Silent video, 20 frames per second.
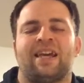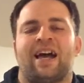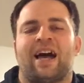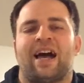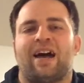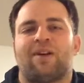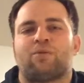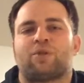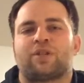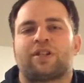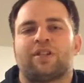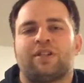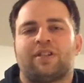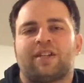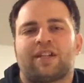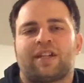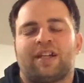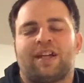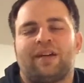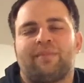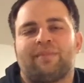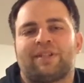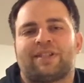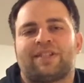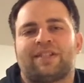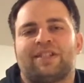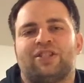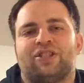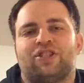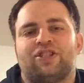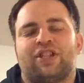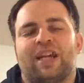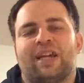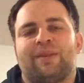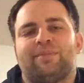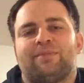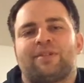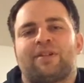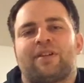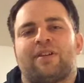We're going to look it up. It's in
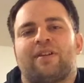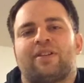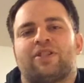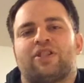James